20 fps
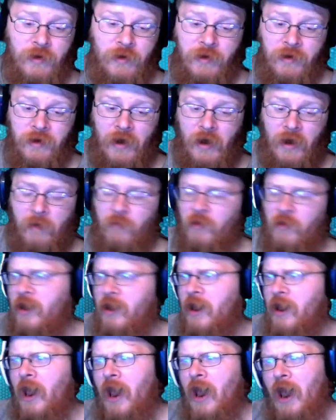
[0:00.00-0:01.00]
Gameplay
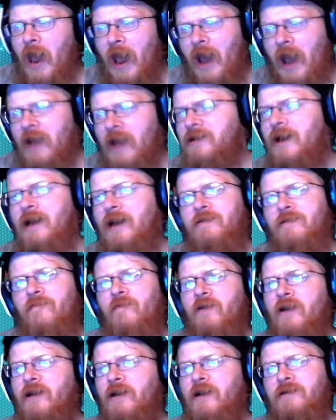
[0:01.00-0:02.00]
acts as a
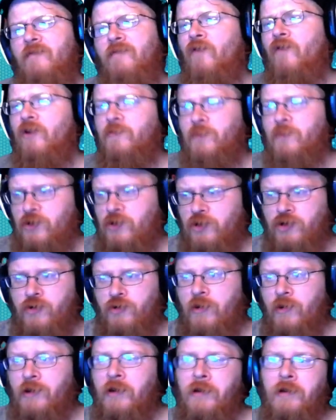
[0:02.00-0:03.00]
it's a first person
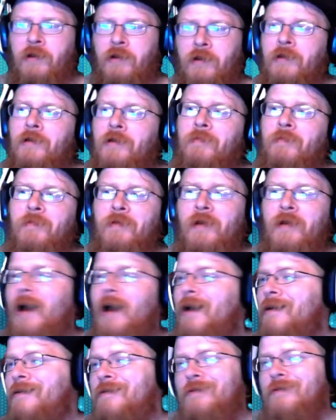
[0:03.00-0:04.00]
shooter. You
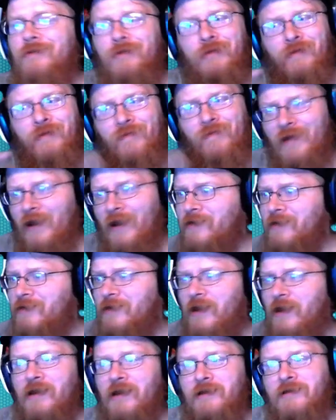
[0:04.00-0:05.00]
got your different kinds of
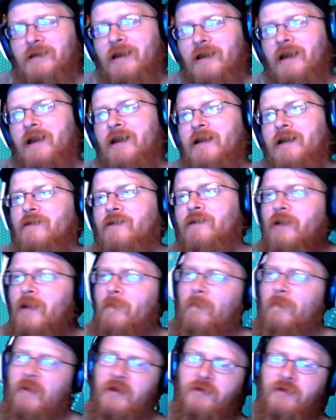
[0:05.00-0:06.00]
guns. Like you get a
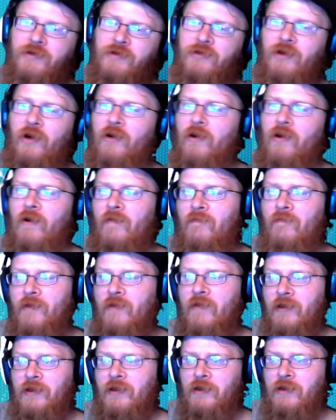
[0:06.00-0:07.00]
pistol start off
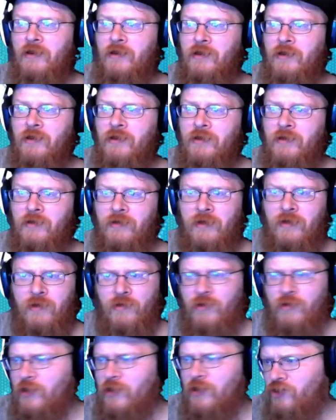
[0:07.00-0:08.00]
with, you'll
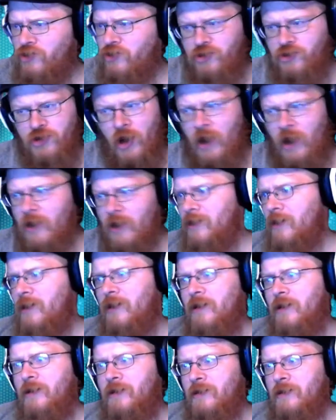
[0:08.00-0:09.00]
get a shotgun,